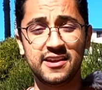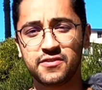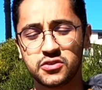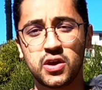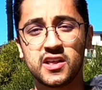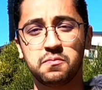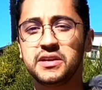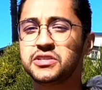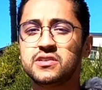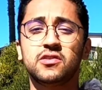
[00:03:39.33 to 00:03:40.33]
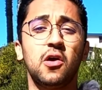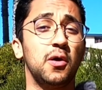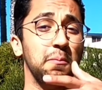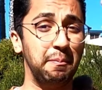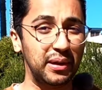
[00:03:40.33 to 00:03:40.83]
ZF transmissions
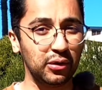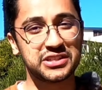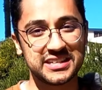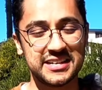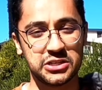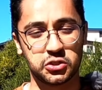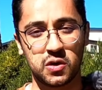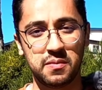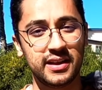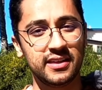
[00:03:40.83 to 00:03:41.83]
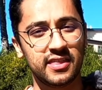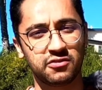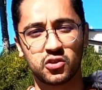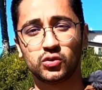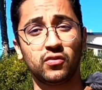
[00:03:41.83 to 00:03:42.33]
are built in Germany.
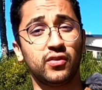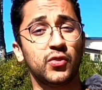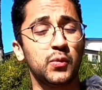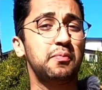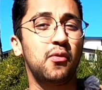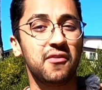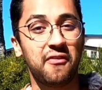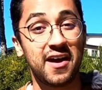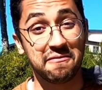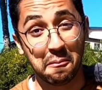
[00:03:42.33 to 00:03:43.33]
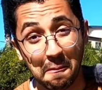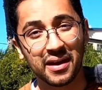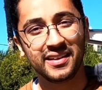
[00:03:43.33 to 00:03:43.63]
They've sold over 3.5